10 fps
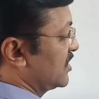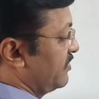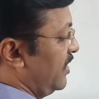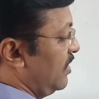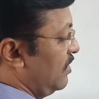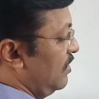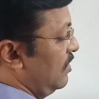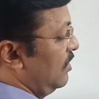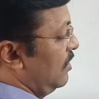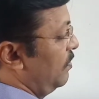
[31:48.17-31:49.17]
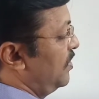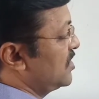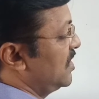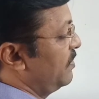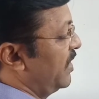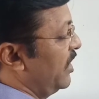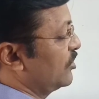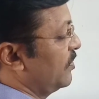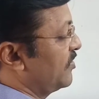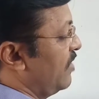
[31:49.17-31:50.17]
square plus d by
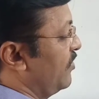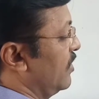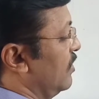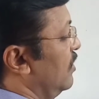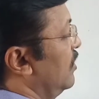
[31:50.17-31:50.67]
dx of 7,